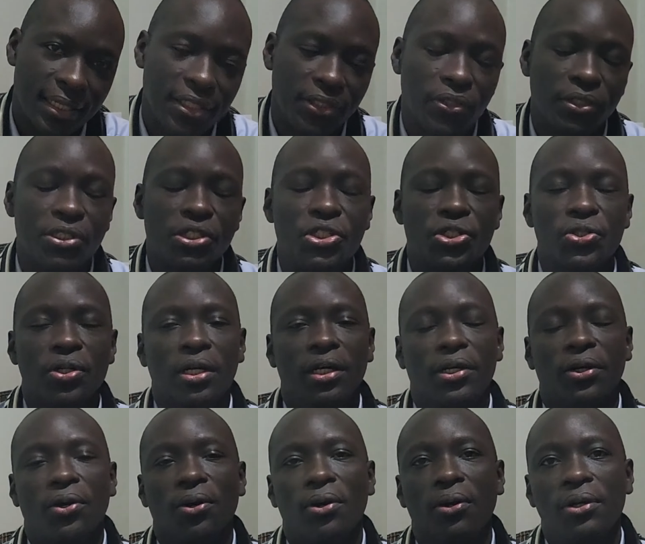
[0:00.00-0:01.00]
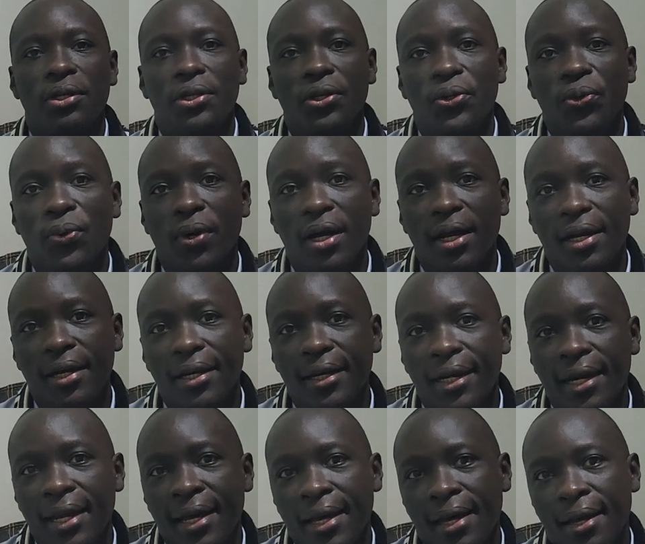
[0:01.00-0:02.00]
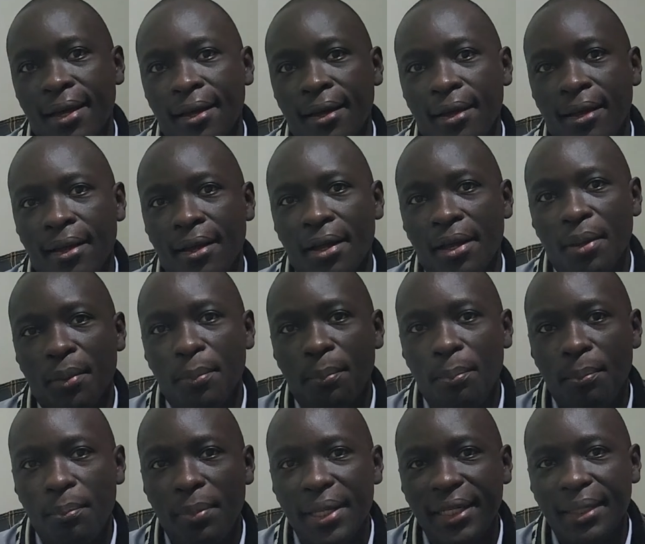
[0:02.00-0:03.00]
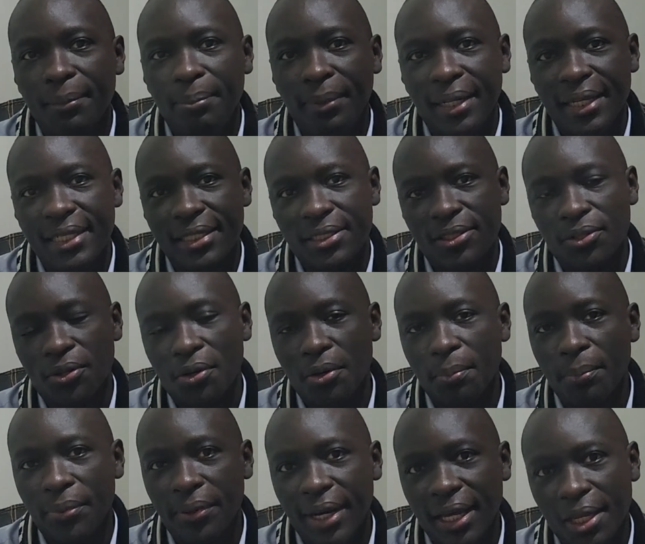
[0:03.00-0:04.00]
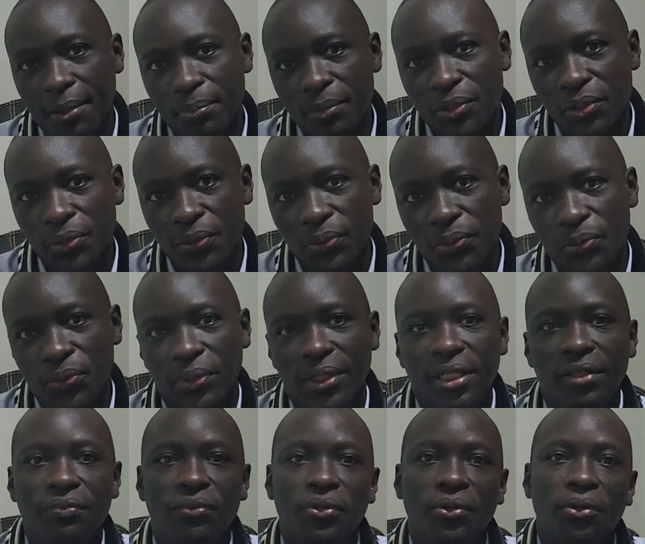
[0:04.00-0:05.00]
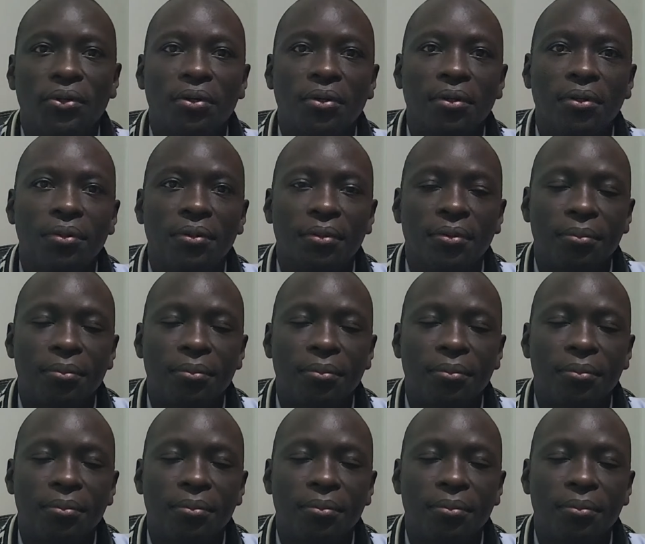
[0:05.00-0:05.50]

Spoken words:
and you're ensured you are better placed or primed to give your